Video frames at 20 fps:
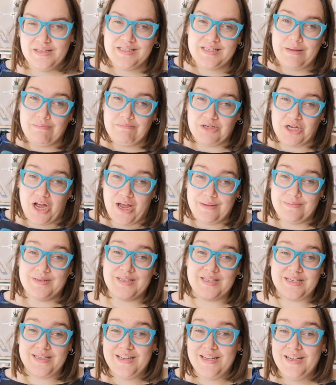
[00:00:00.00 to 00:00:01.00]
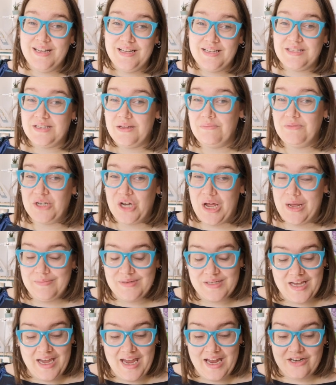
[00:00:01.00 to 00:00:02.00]
Sometimes
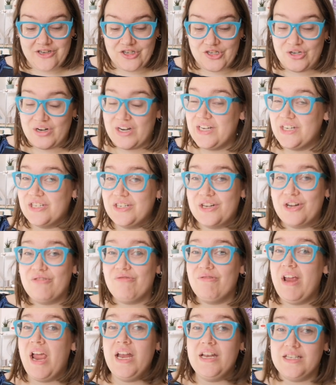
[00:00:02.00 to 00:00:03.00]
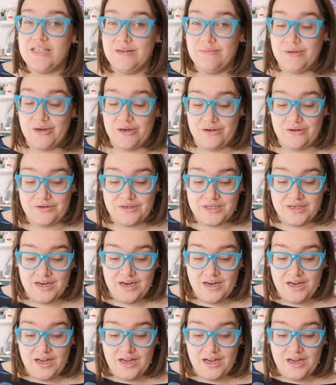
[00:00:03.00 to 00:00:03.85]
I head straight to creator mode